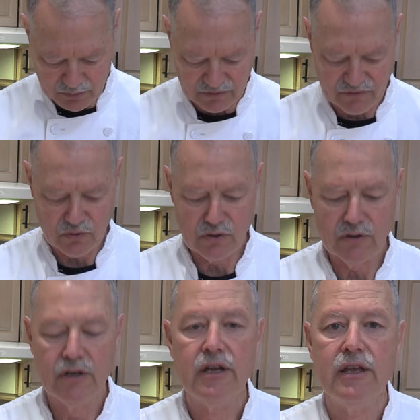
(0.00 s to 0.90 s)
with
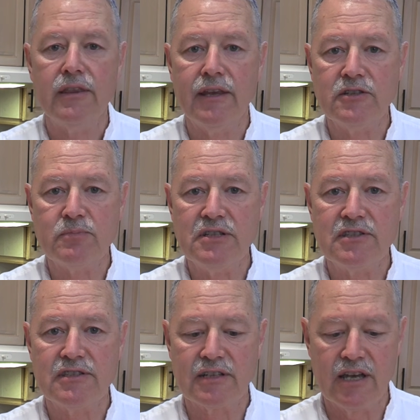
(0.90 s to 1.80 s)
4 nice
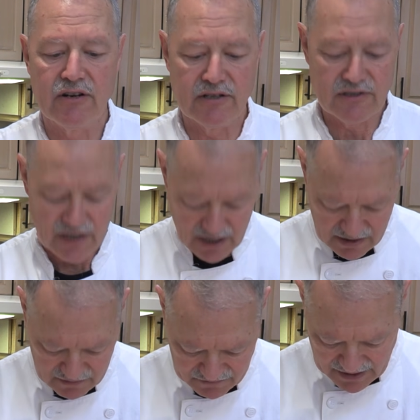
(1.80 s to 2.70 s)
pieces of carrots.
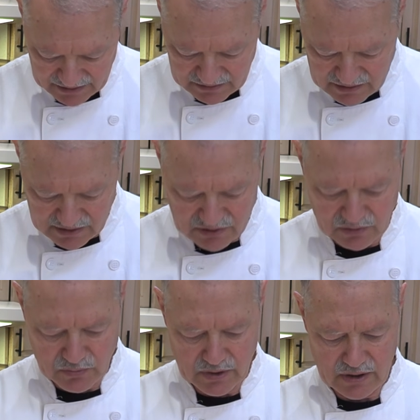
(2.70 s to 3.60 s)
In fact, these
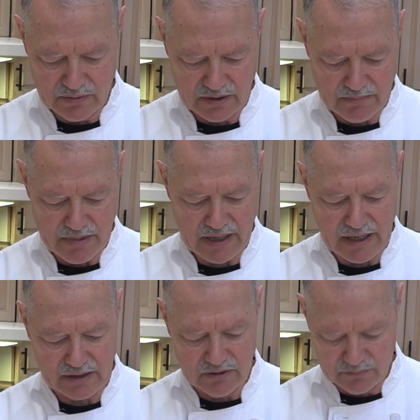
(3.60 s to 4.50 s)
are really, really big.
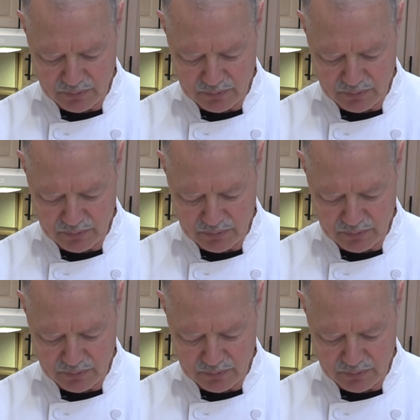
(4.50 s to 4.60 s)
I could